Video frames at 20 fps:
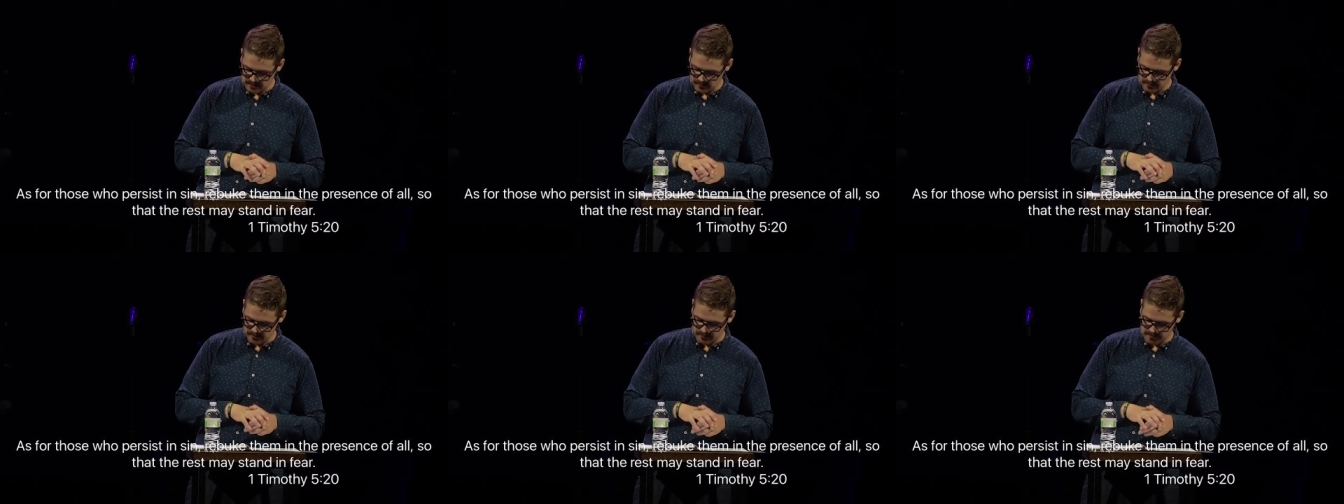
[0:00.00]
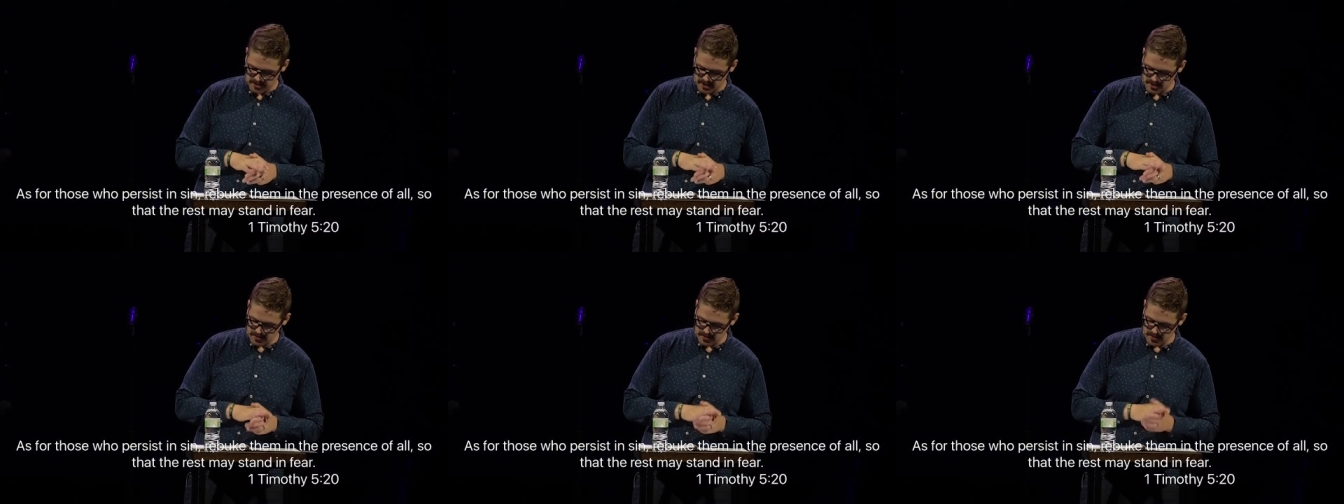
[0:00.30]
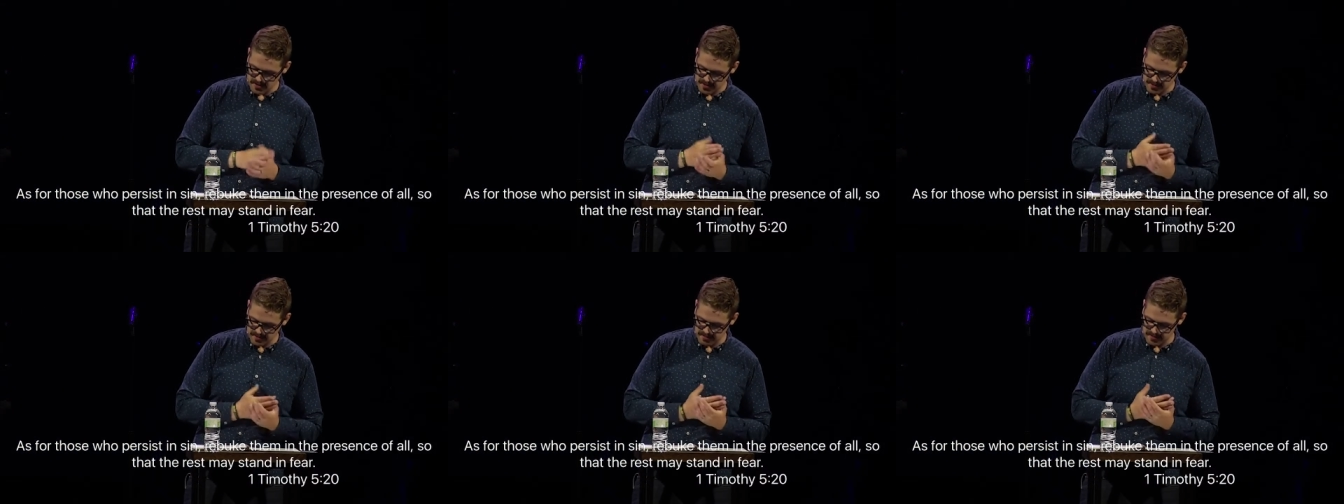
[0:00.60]

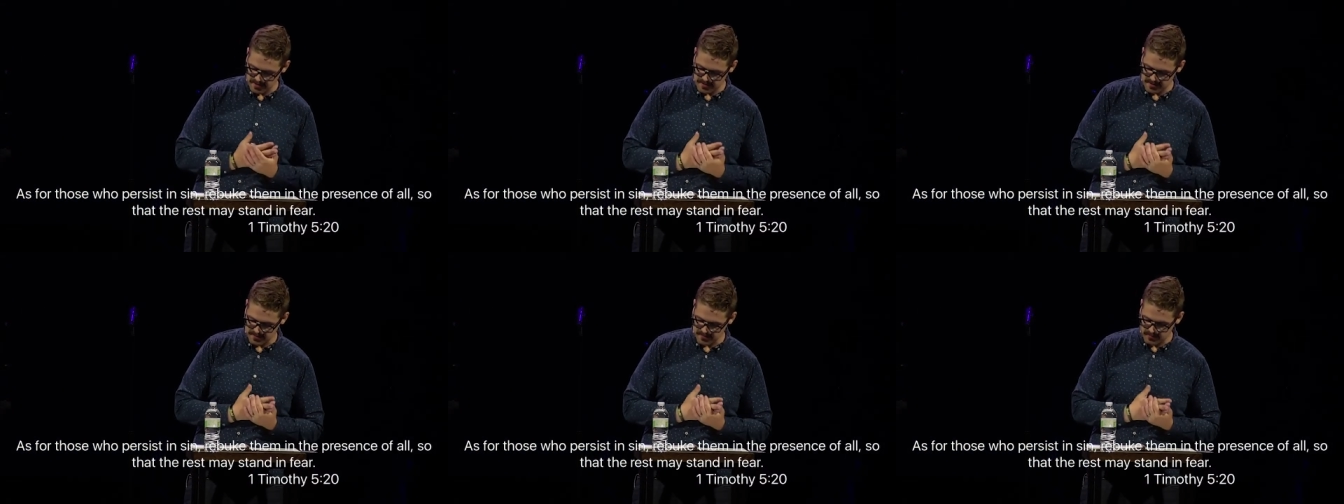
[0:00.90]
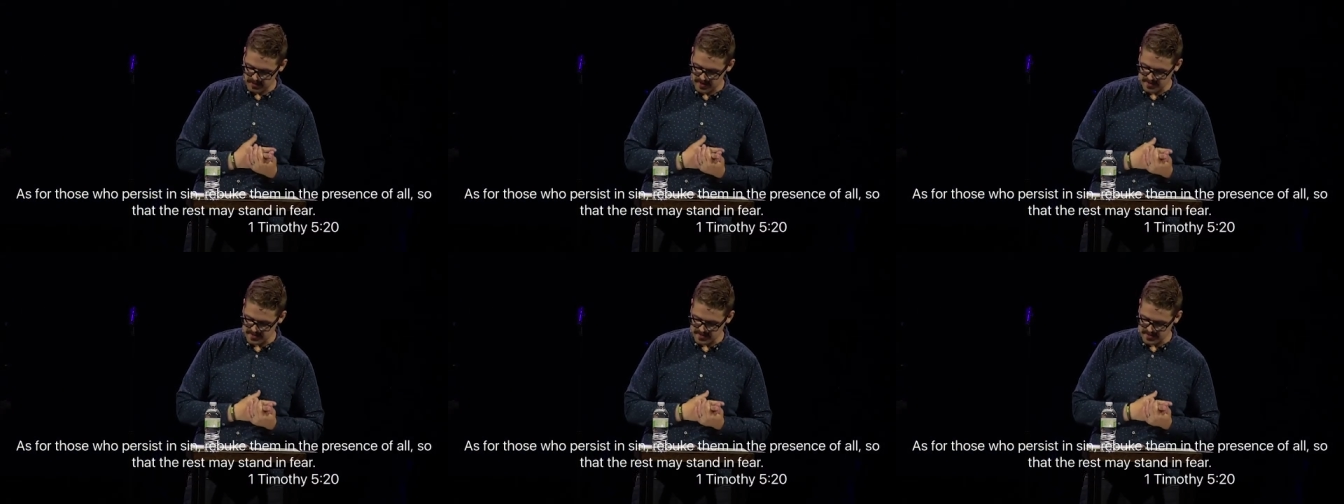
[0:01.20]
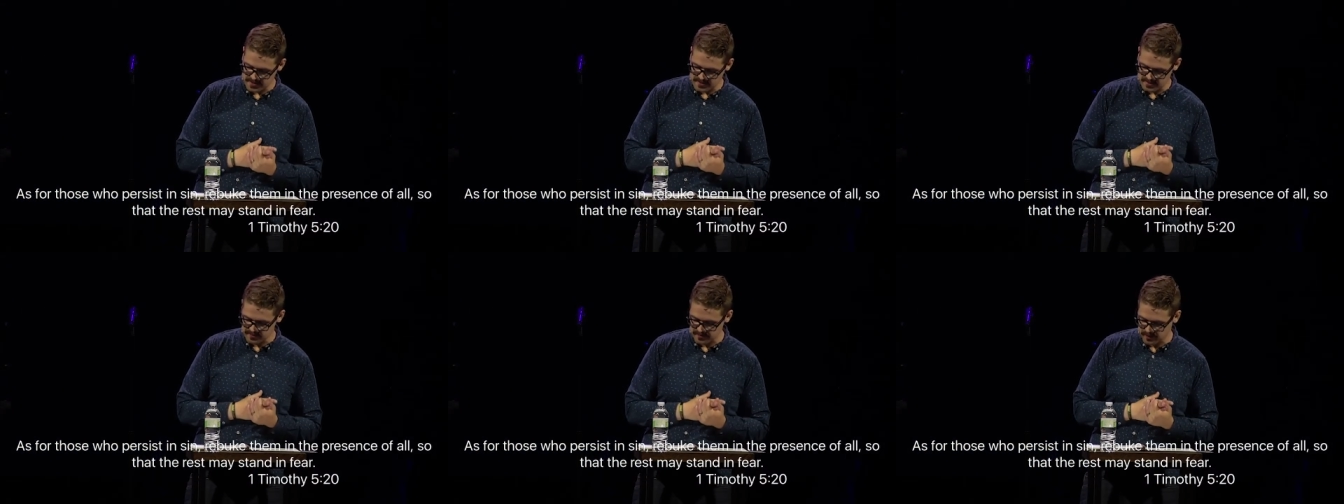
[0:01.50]
rebuke them in the
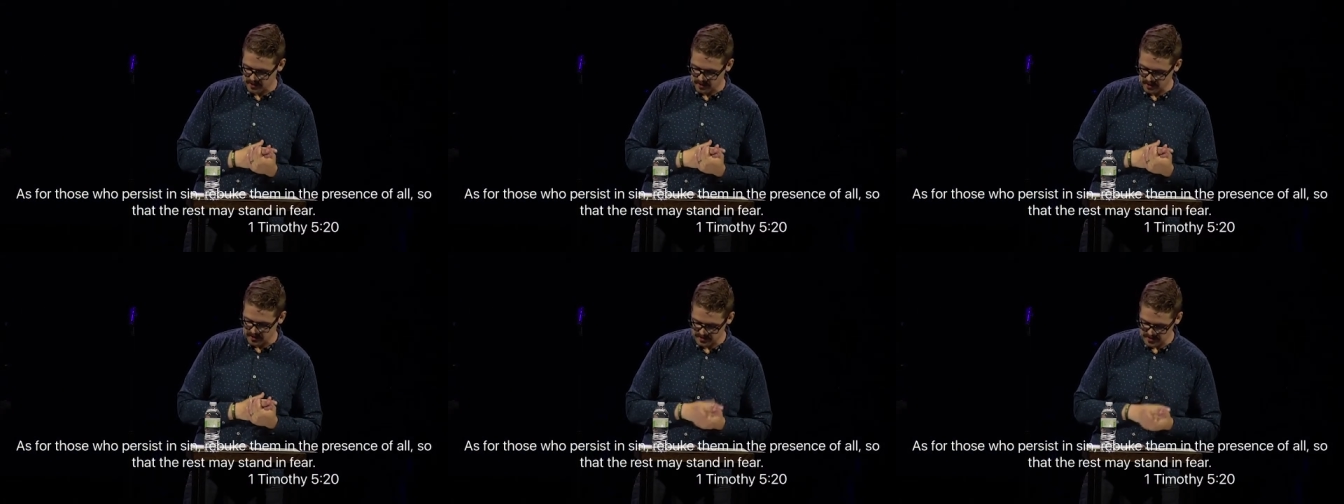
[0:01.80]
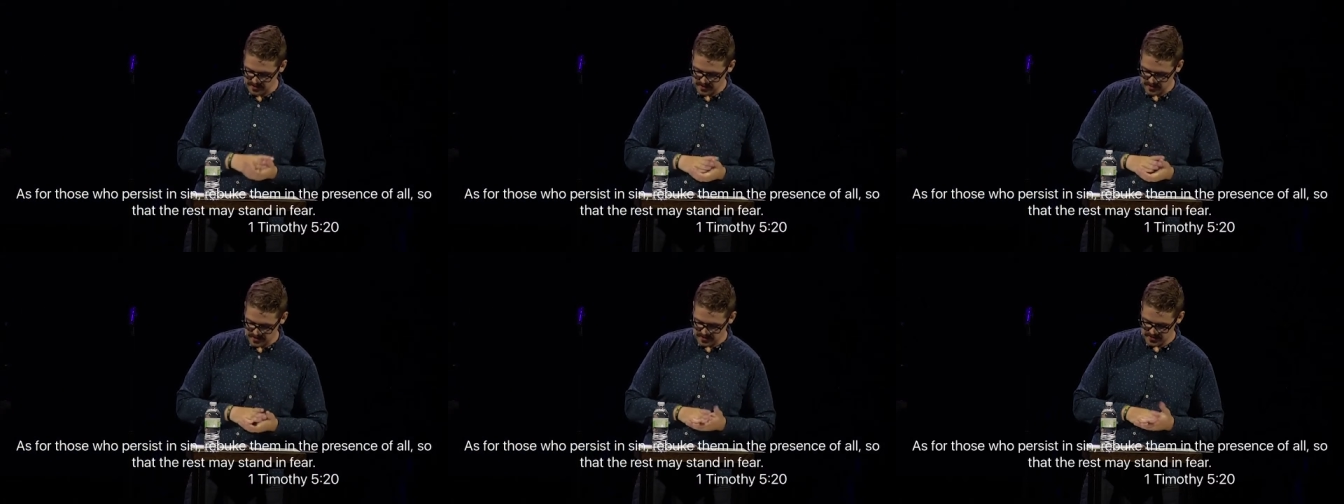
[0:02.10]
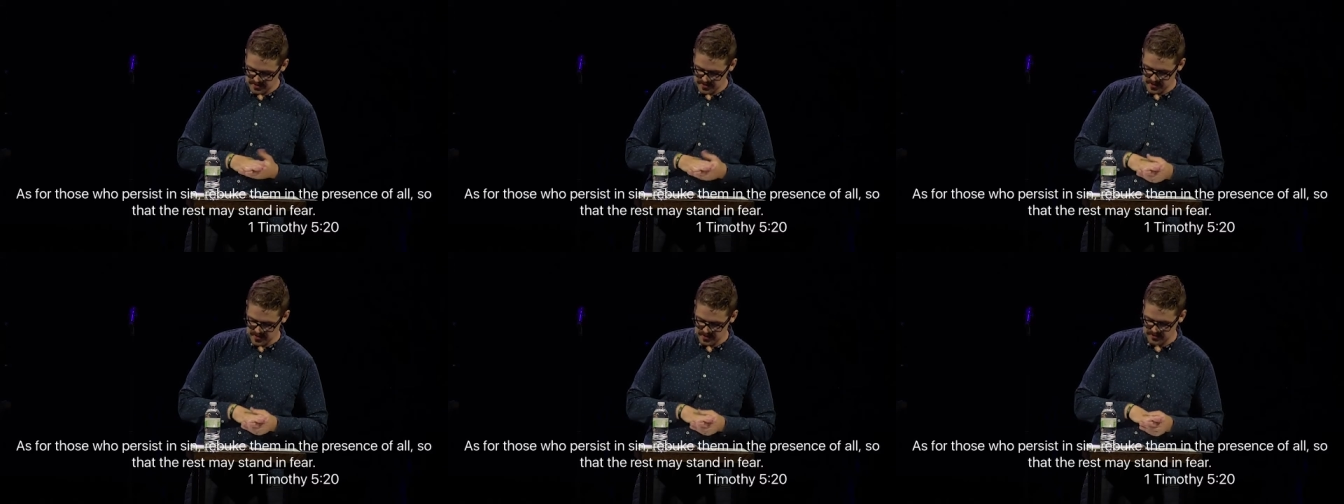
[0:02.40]
presence of all
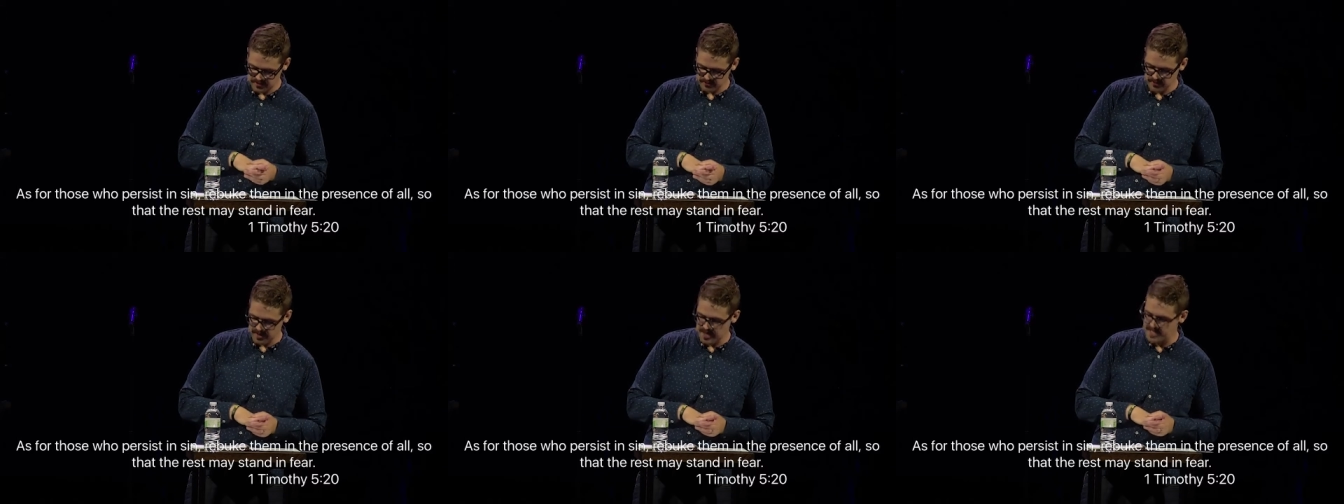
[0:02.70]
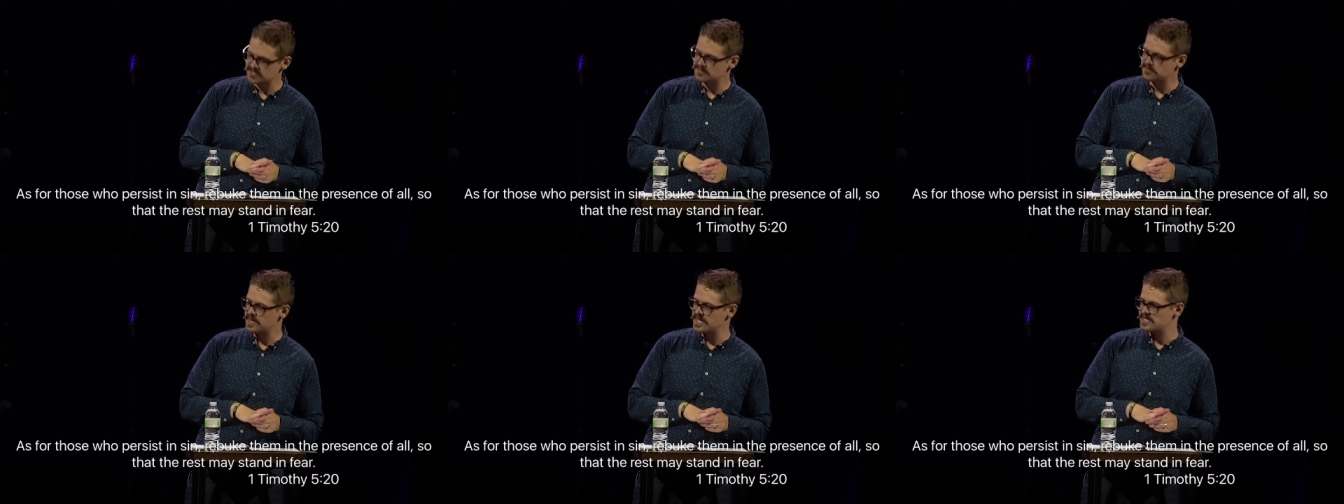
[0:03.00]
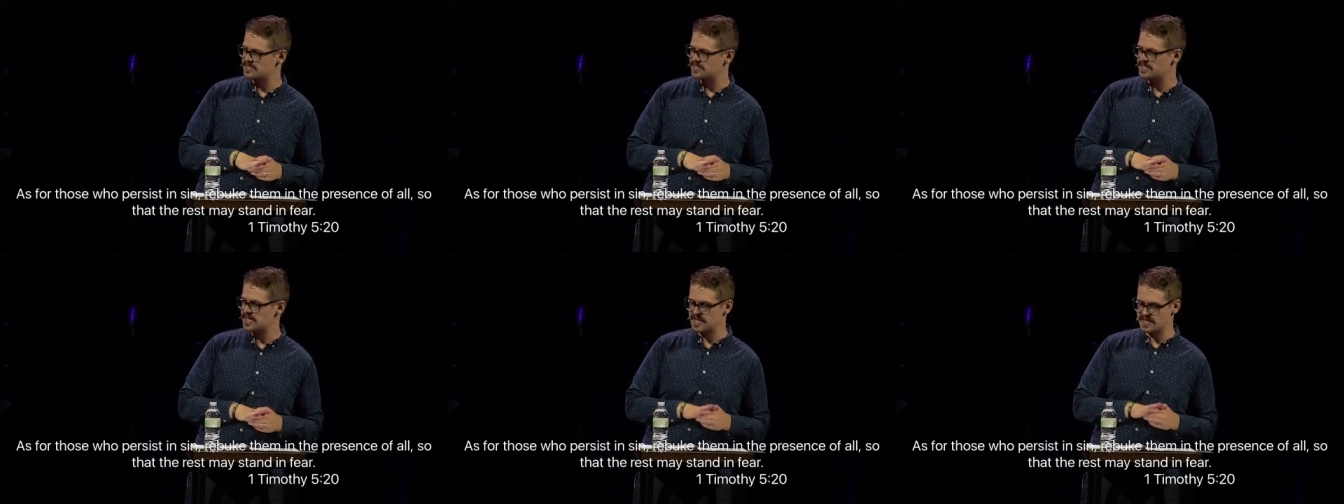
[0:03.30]
so that the rest may
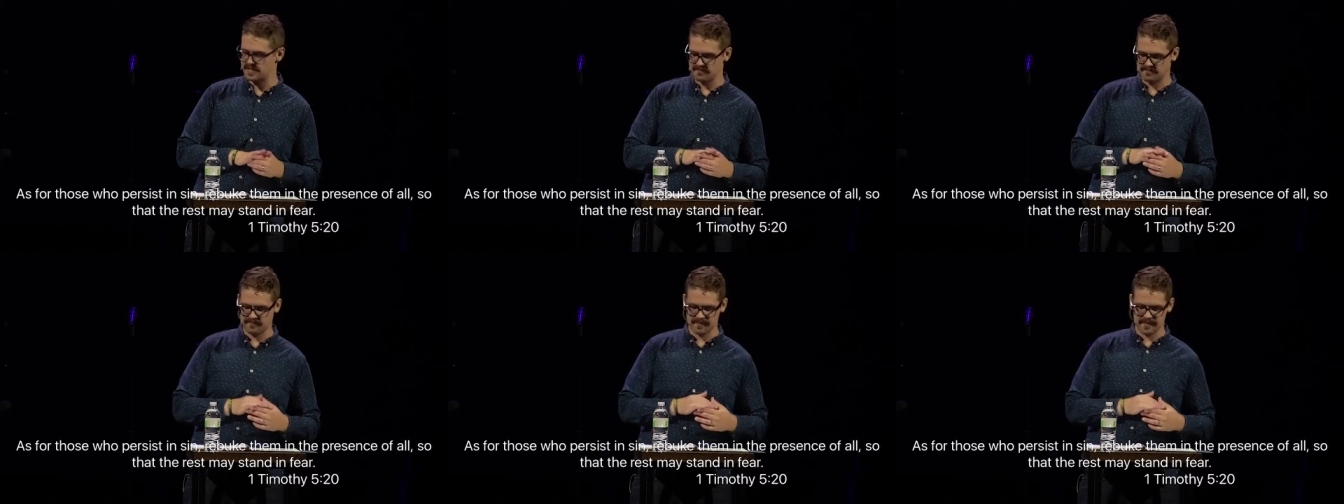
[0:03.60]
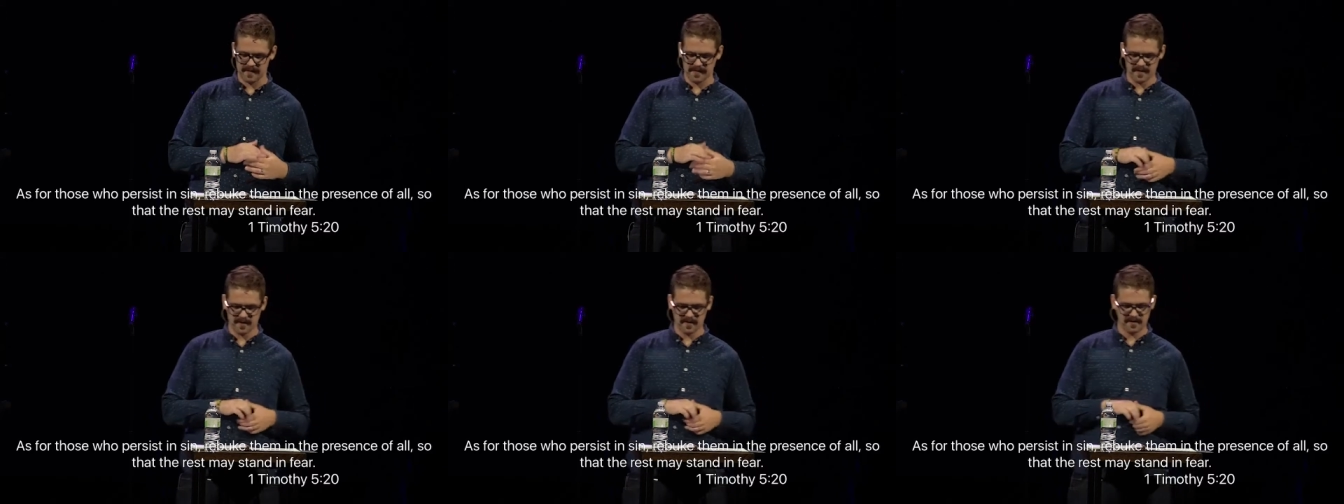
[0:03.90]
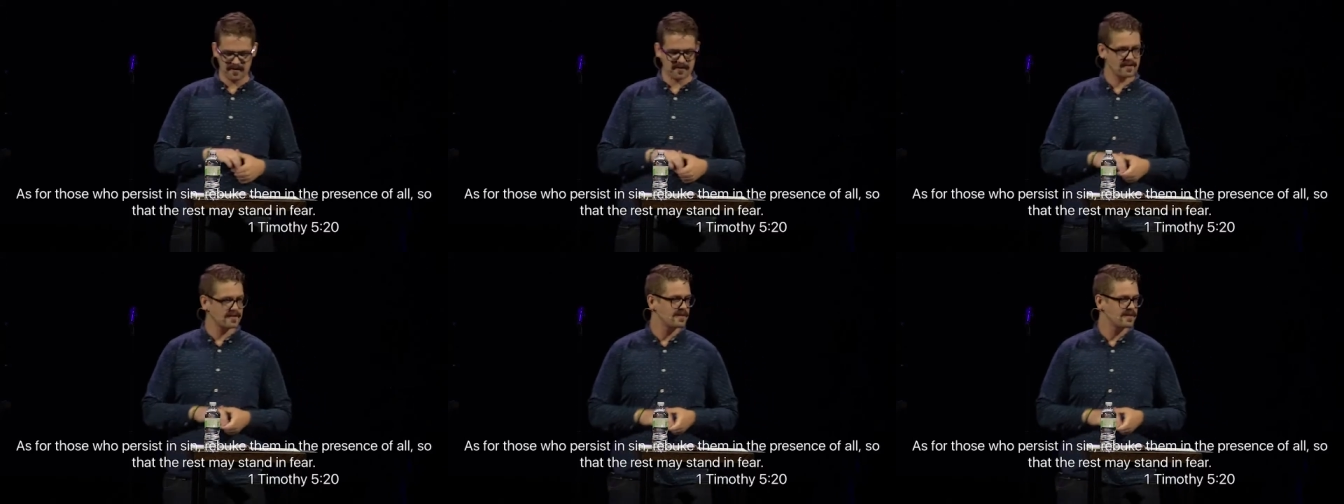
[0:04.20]
stand in fear.